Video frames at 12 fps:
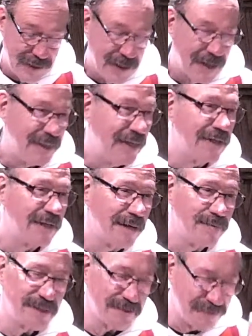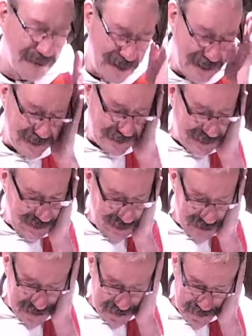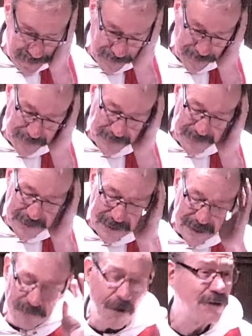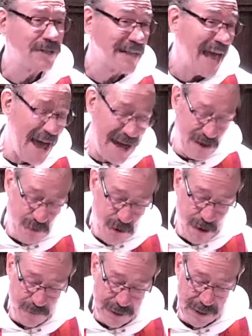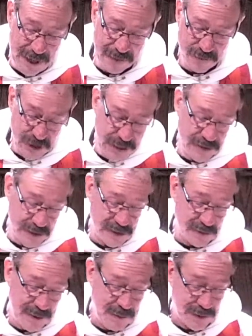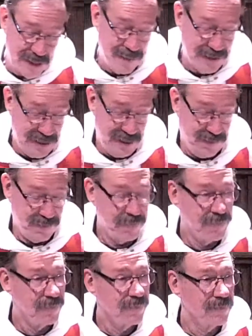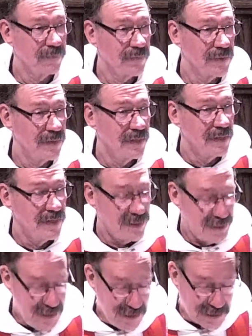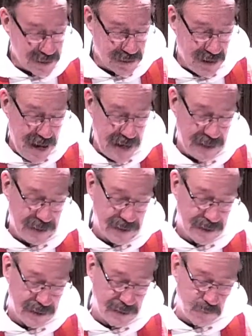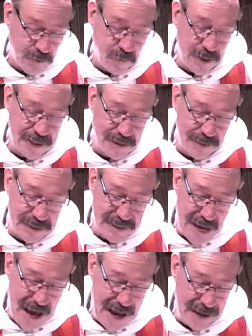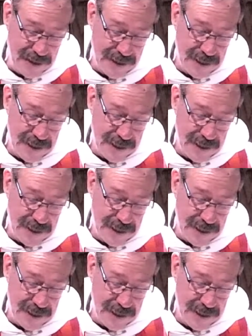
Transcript: And then comes the phrase. The focus had all been on Jesus and people coming to him. he is the grain, the wheat that must die.